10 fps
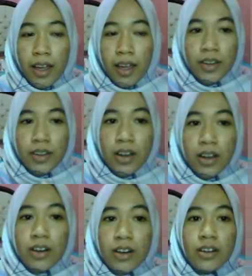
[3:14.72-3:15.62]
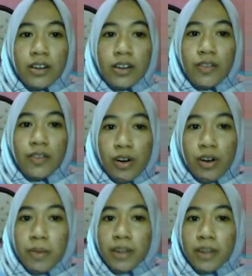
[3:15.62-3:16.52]
There are 4
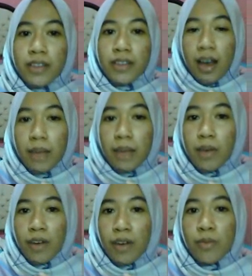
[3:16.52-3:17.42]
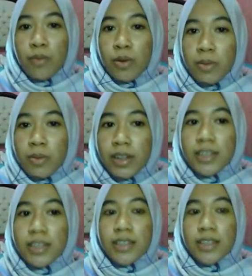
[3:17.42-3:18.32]
main types of probability
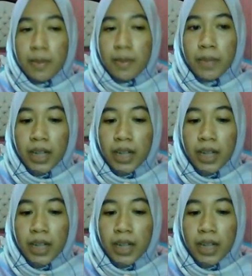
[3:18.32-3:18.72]
sample.